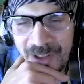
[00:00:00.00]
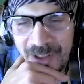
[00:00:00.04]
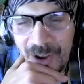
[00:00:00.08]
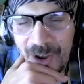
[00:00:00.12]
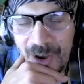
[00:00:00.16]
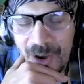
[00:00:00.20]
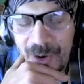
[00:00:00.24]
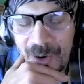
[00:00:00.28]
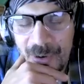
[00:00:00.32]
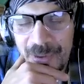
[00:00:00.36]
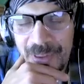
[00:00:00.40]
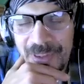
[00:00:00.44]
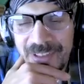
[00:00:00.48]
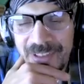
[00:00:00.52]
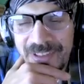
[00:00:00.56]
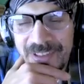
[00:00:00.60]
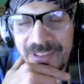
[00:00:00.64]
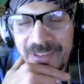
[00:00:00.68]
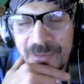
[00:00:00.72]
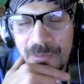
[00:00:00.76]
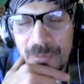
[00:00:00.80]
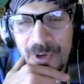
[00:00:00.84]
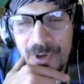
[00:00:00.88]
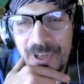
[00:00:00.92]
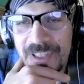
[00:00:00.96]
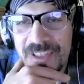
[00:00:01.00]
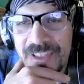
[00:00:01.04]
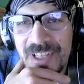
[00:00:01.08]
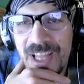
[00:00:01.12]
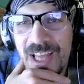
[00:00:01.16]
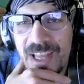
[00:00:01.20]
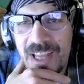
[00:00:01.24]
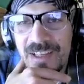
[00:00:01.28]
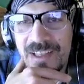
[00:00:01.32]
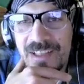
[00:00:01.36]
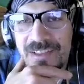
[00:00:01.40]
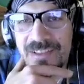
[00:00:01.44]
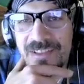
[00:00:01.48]
Oh, well, it's
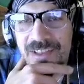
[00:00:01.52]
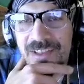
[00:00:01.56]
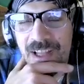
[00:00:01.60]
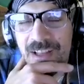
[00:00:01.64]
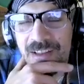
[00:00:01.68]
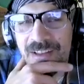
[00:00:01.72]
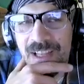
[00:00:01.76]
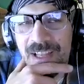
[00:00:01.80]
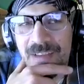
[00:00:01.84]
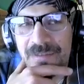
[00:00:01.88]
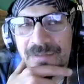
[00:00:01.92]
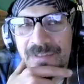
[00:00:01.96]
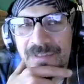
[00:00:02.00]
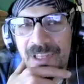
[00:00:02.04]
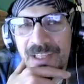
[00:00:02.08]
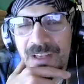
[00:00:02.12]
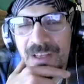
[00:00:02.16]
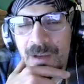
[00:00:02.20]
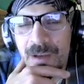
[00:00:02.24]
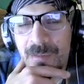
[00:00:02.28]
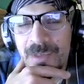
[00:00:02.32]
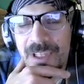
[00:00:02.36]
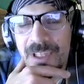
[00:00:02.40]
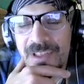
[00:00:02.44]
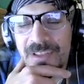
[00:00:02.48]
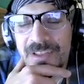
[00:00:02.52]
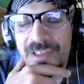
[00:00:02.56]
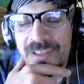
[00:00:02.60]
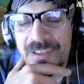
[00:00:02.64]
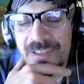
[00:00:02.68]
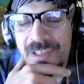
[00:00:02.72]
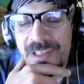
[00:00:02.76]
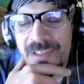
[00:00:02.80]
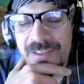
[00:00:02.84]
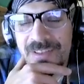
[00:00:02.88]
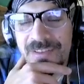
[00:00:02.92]
not live yet. I mean, it's